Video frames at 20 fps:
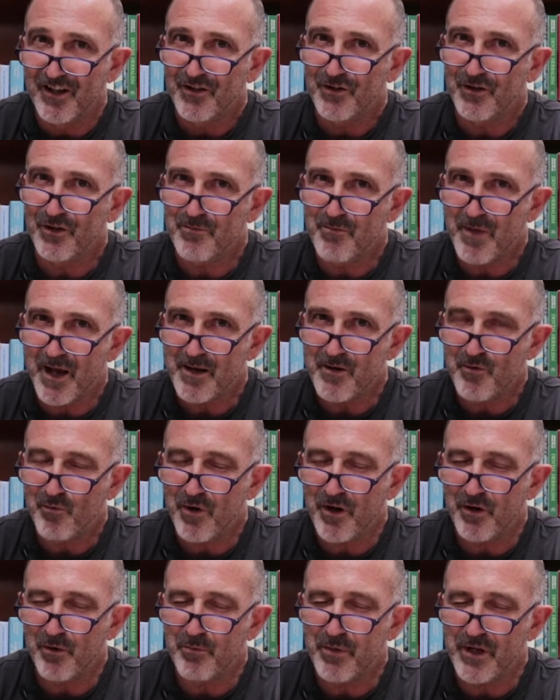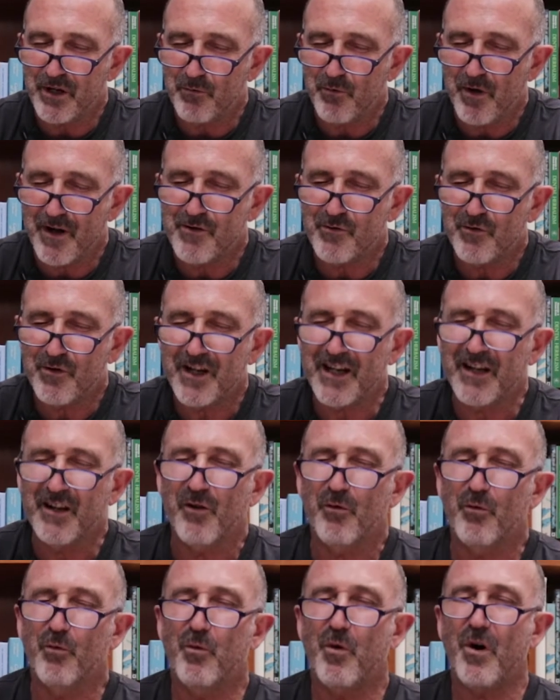You may well be wondering,
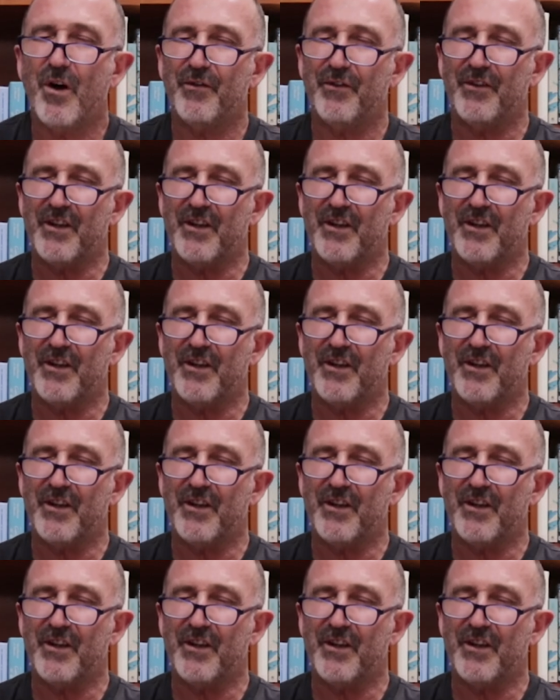what